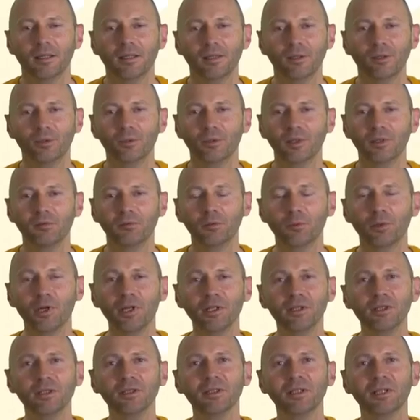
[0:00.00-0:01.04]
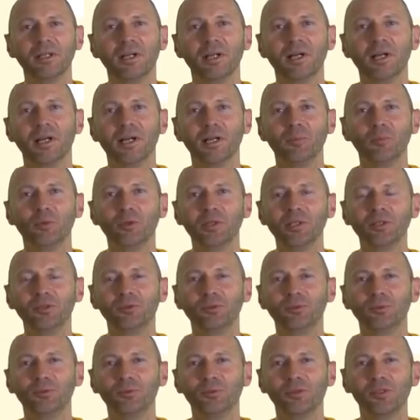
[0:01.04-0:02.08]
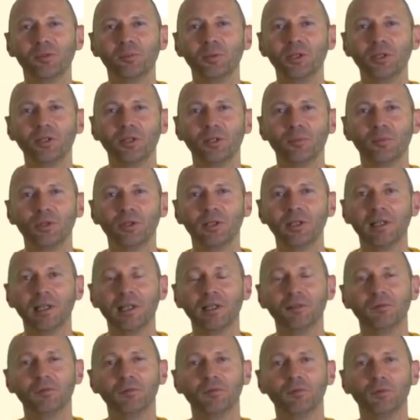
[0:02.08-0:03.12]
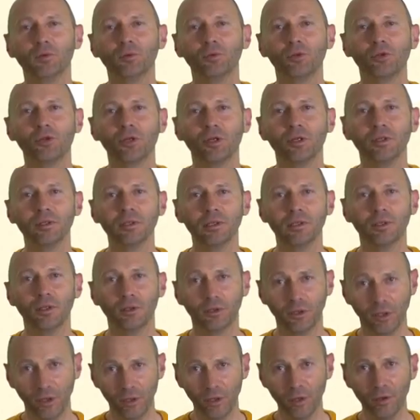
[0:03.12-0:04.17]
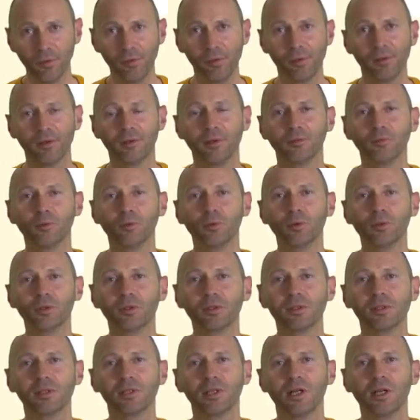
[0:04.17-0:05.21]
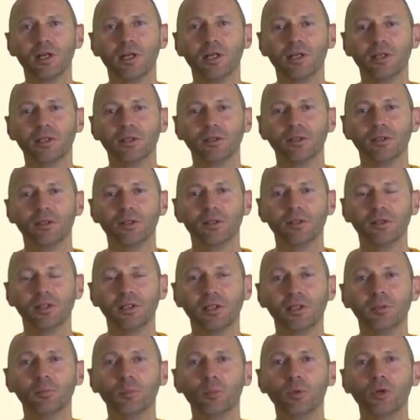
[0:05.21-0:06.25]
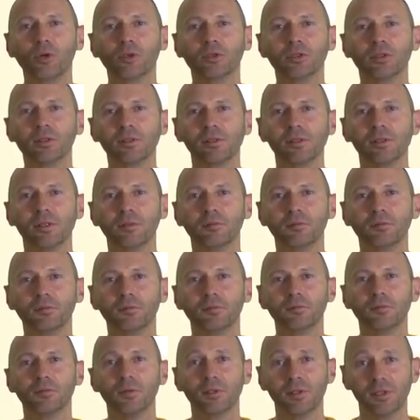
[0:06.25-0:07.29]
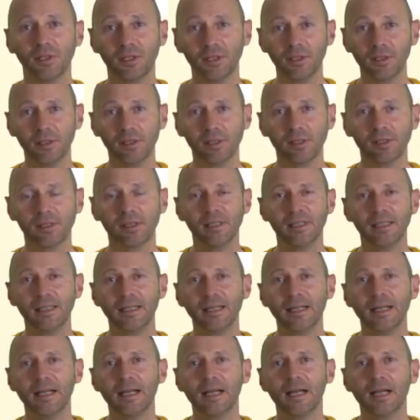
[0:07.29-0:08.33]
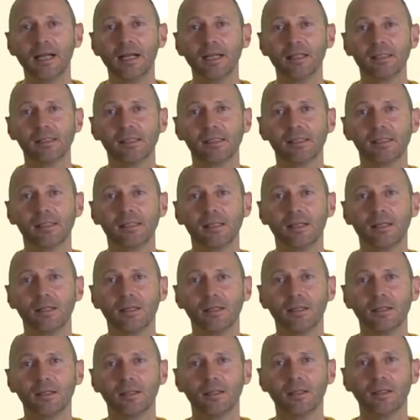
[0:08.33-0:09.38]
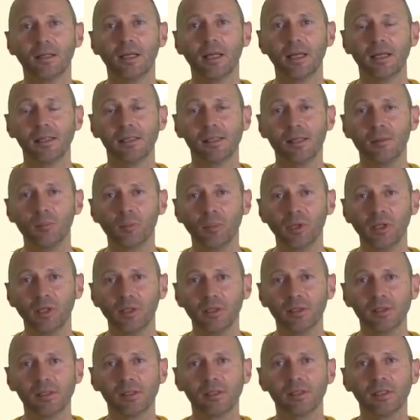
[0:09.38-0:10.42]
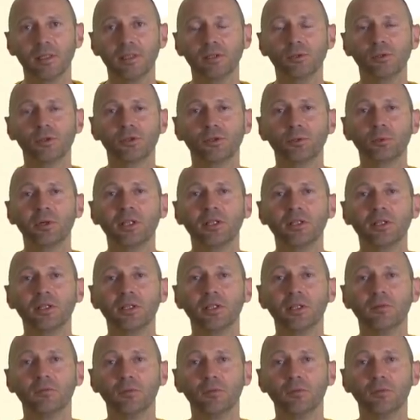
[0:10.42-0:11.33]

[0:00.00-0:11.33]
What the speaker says: Hello everyone, I'm going to speak about life evolution on Earth, of course, and the importance of fossils as examples illustrating